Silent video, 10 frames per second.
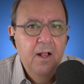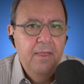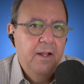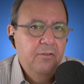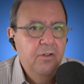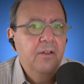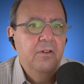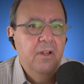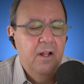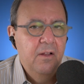that
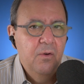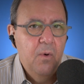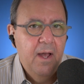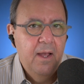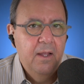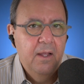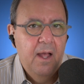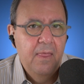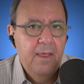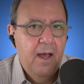doesn't get in the way
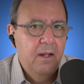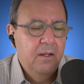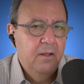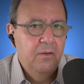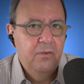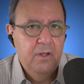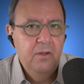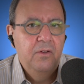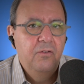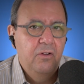and that is
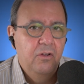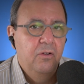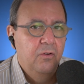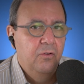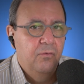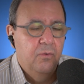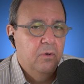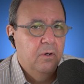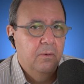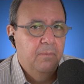easy to use
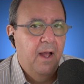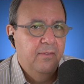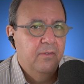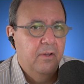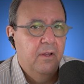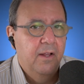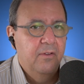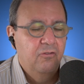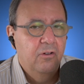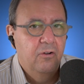for at, at
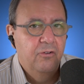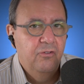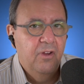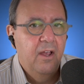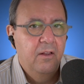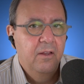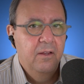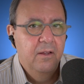such a large scale